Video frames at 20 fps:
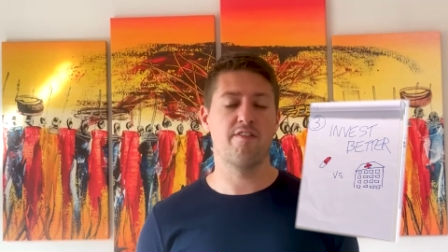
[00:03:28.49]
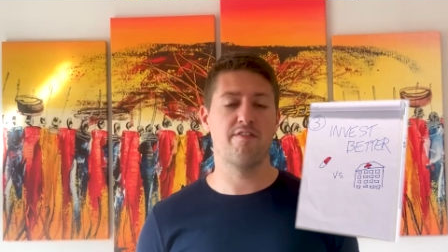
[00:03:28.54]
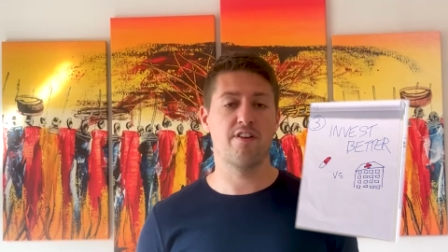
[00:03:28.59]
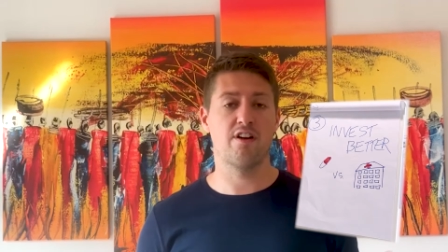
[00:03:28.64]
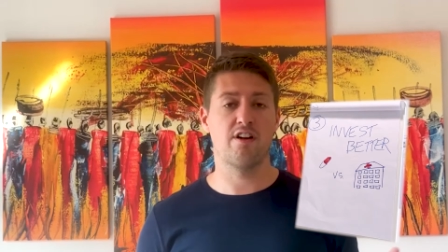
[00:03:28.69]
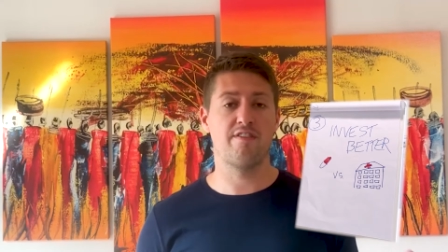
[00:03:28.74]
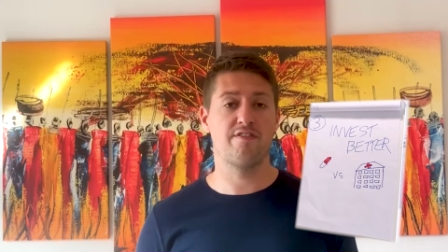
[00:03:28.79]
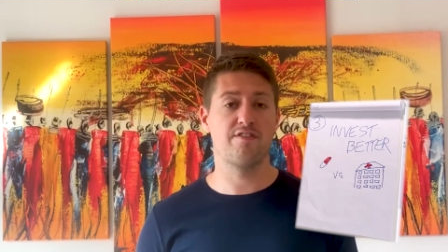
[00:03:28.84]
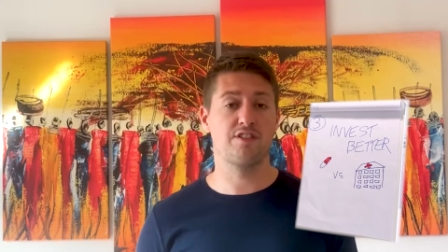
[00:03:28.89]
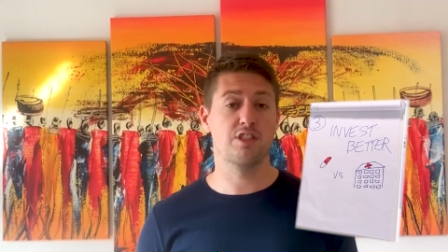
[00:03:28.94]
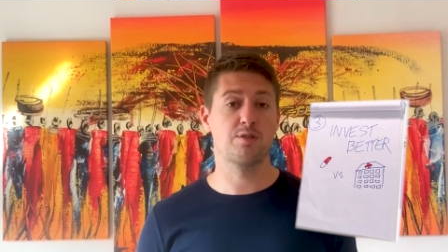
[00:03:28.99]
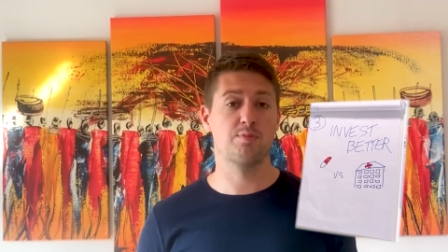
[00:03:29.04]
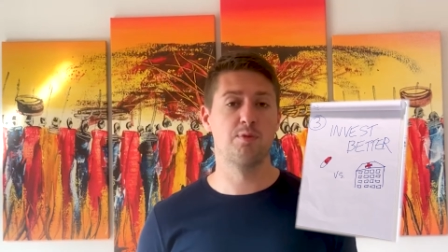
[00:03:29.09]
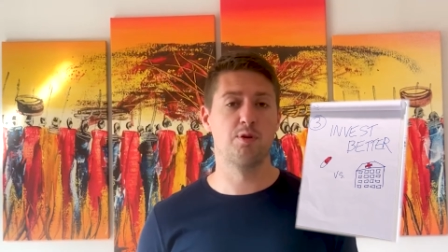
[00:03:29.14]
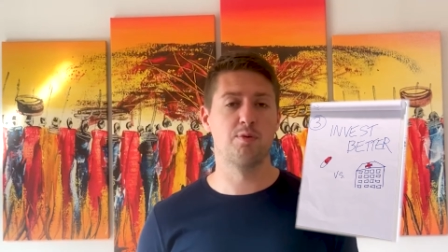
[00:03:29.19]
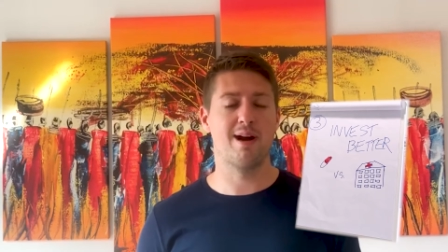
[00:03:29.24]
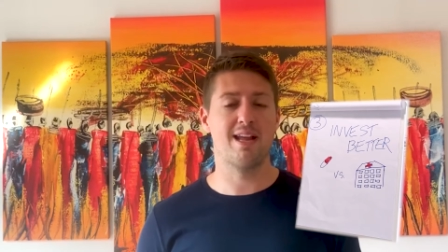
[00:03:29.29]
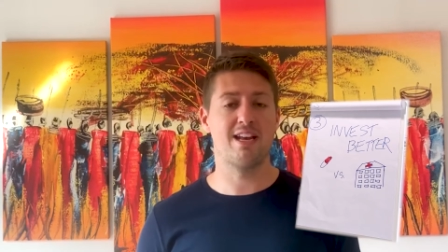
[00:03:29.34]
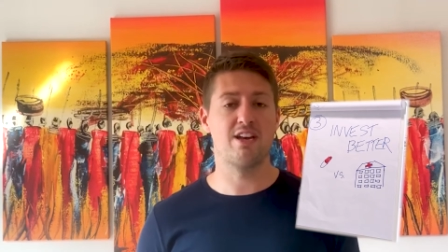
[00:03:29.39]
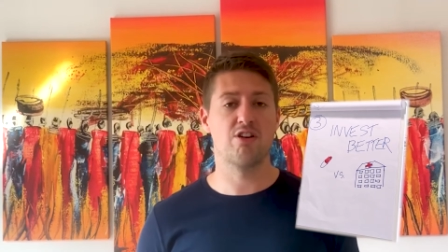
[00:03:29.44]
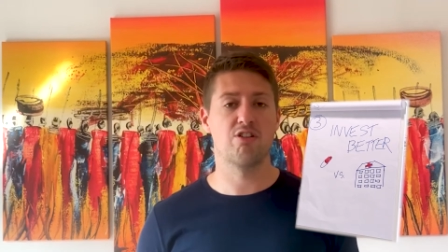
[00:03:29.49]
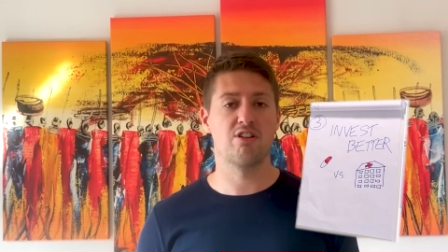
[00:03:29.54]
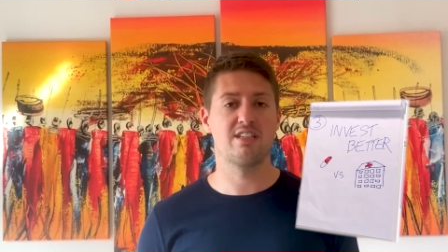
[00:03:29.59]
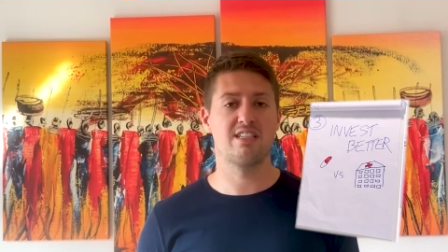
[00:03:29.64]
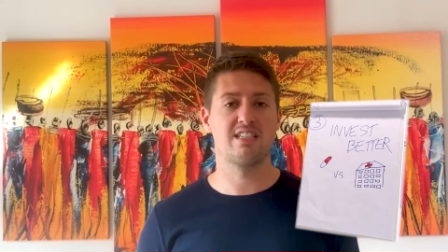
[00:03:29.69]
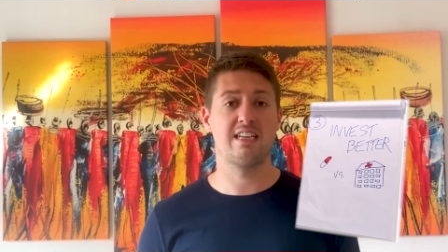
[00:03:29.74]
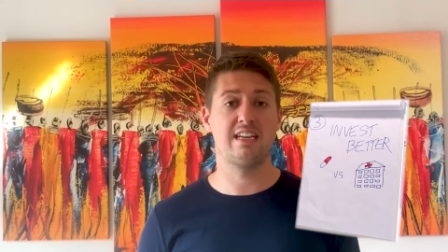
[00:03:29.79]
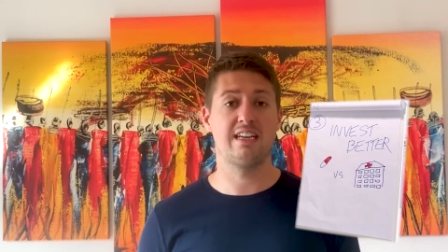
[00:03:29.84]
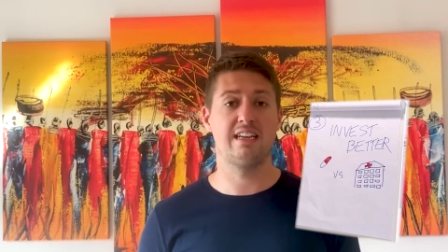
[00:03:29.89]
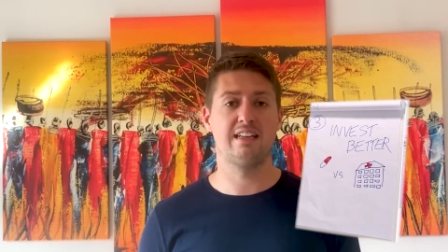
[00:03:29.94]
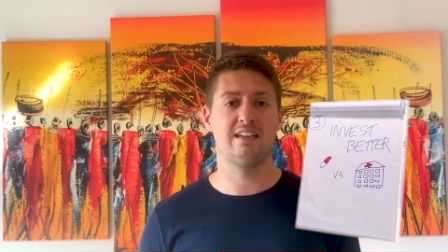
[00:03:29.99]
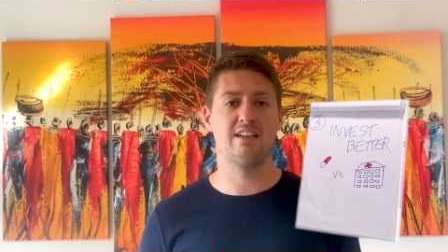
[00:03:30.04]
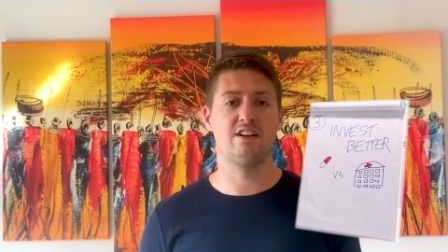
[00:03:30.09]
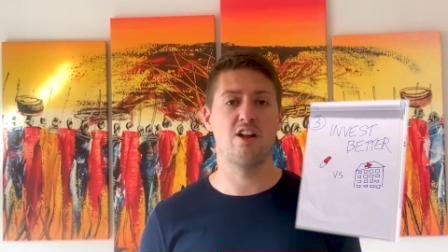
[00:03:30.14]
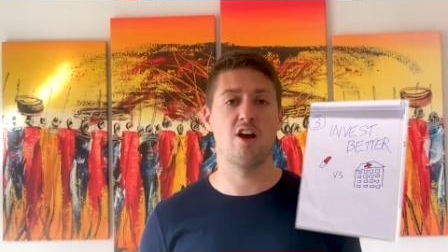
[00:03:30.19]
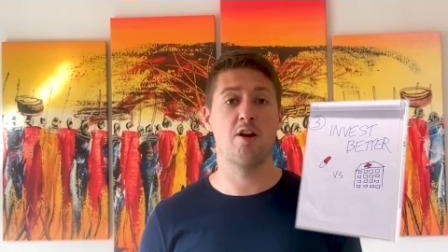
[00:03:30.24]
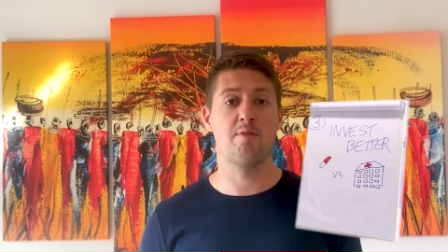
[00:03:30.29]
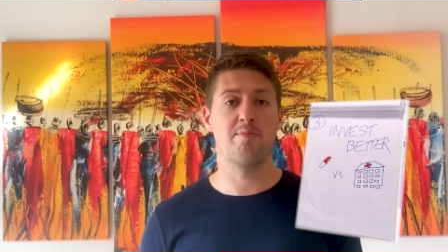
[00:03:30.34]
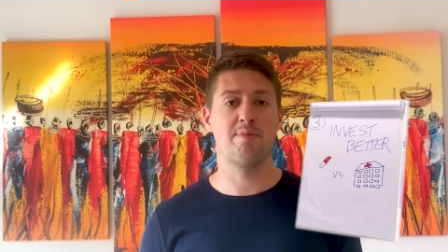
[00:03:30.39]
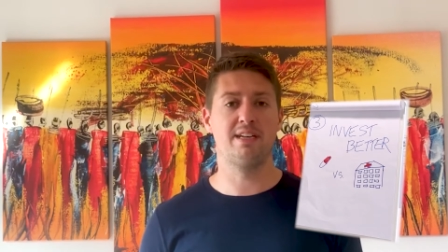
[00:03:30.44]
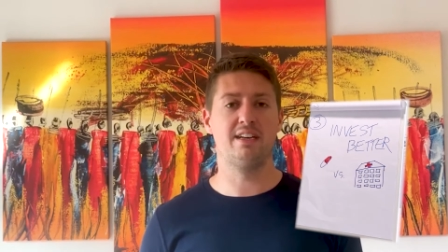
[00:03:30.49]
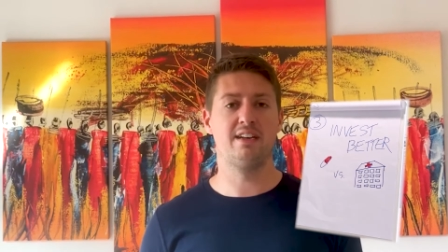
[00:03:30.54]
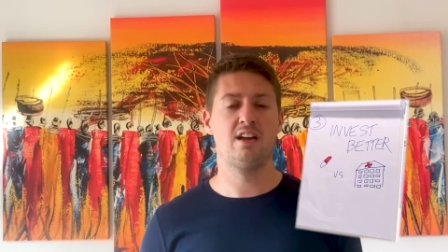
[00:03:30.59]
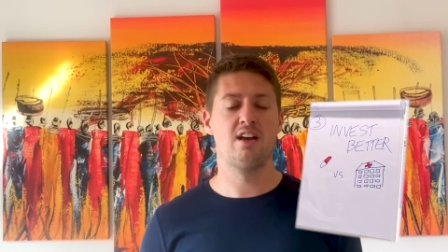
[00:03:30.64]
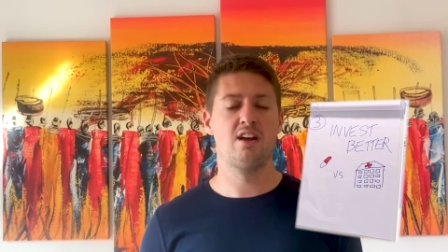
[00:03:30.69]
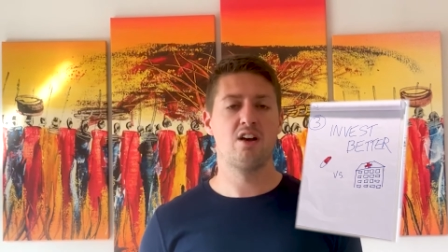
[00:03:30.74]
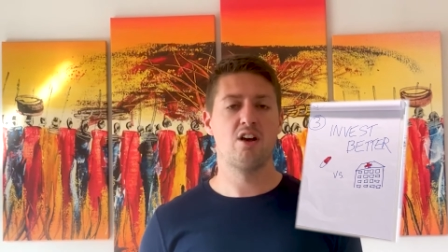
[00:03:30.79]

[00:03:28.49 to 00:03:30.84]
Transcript: very small minority in an urban